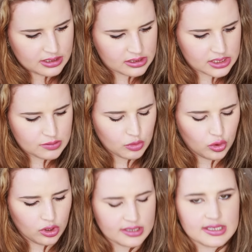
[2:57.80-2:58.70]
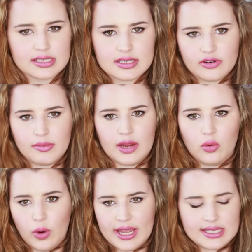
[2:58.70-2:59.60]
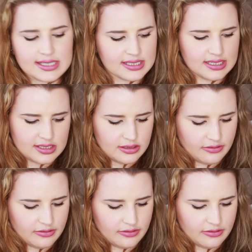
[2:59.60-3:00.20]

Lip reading: small because it's for my waist. It's